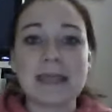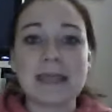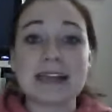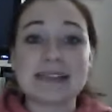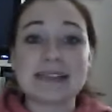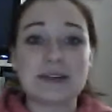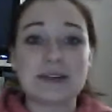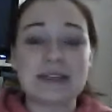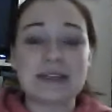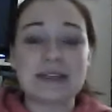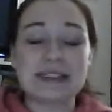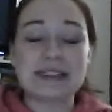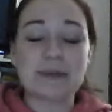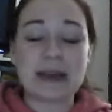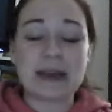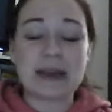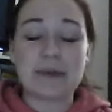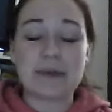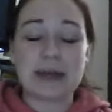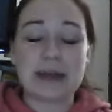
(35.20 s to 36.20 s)
so this
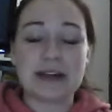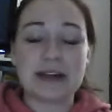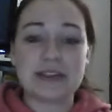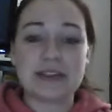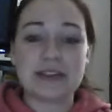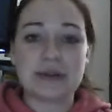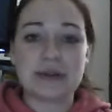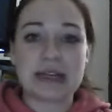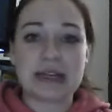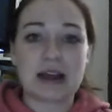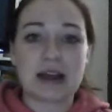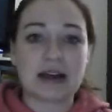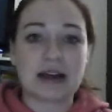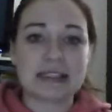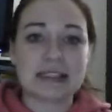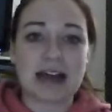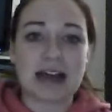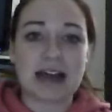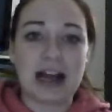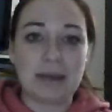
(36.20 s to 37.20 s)
week we are doing our
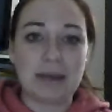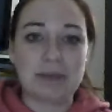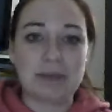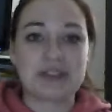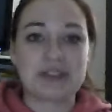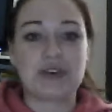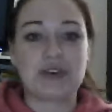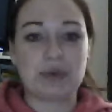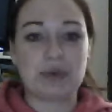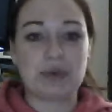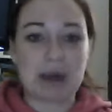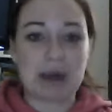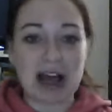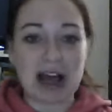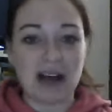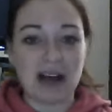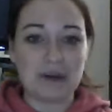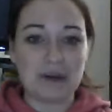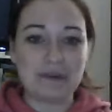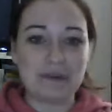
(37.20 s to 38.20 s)
top
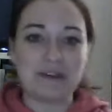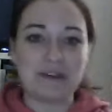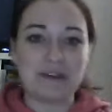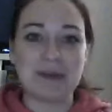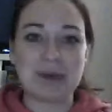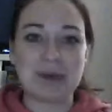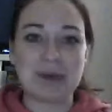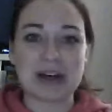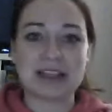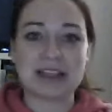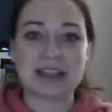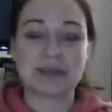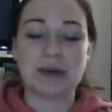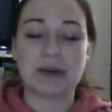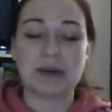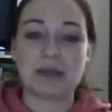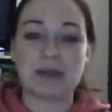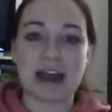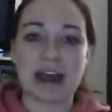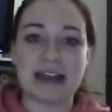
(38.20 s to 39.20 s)
twelve books
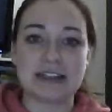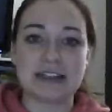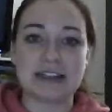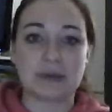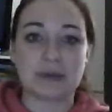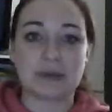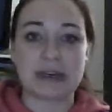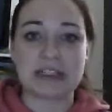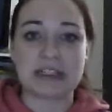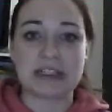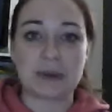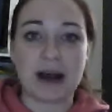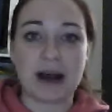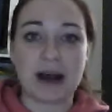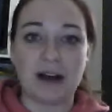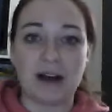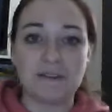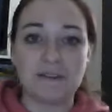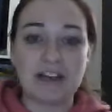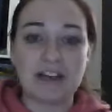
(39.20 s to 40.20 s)
we read in twenty
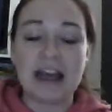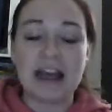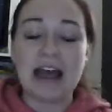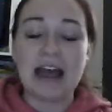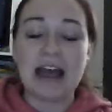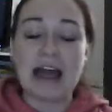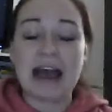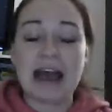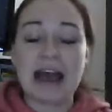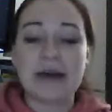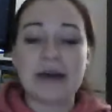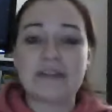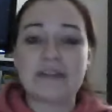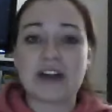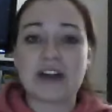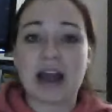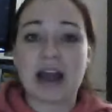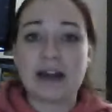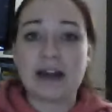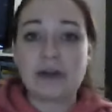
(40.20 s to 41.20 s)
twelve. However,
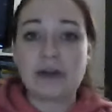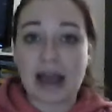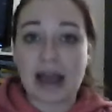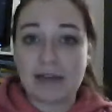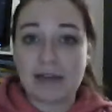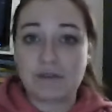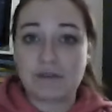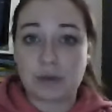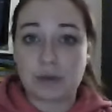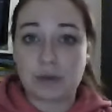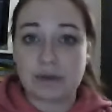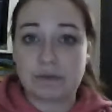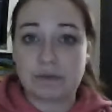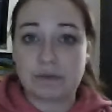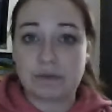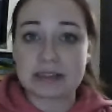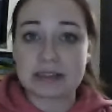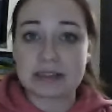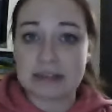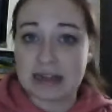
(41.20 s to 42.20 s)
I don't have twelve
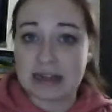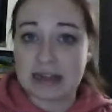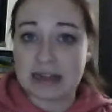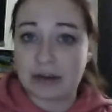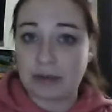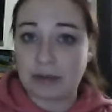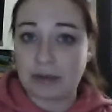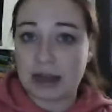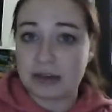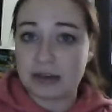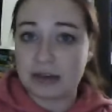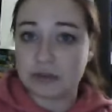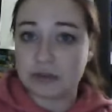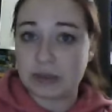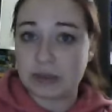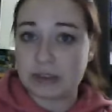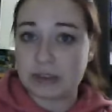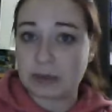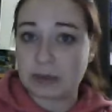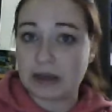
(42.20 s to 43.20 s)
books that I read in
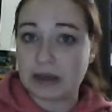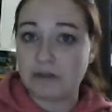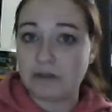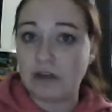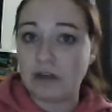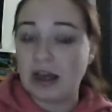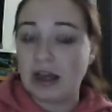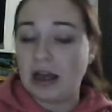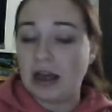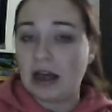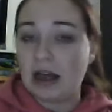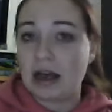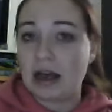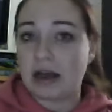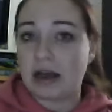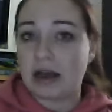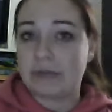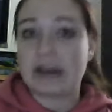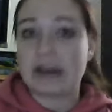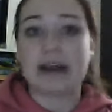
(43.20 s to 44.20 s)
twenty twelve
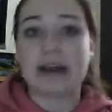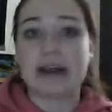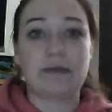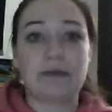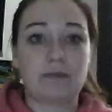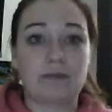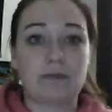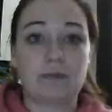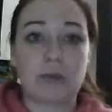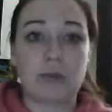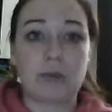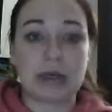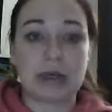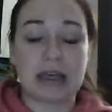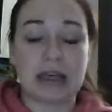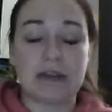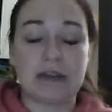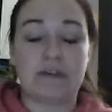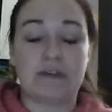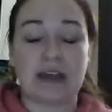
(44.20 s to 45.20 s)
uh, that I would
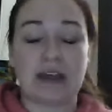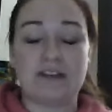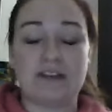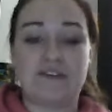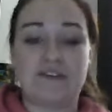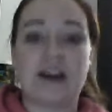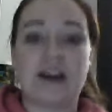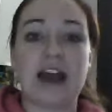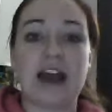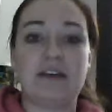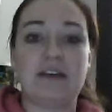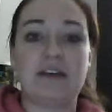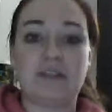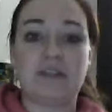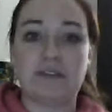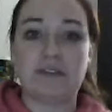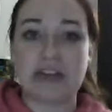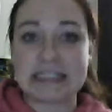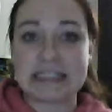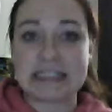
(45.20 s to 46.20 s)
give like five
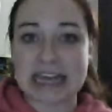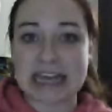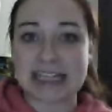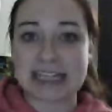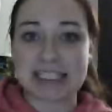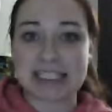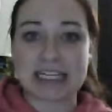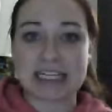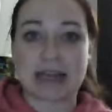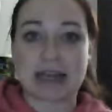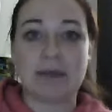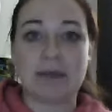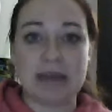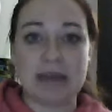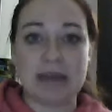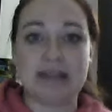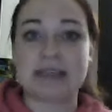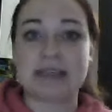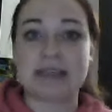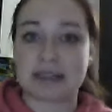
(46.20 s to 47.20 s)
fantastic,
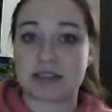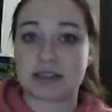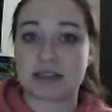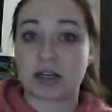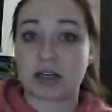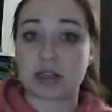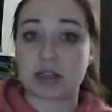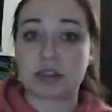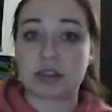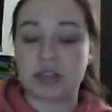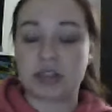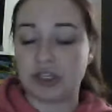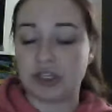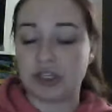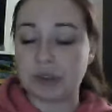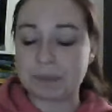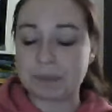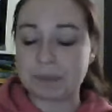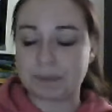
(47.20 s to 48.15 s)
amazing stars to.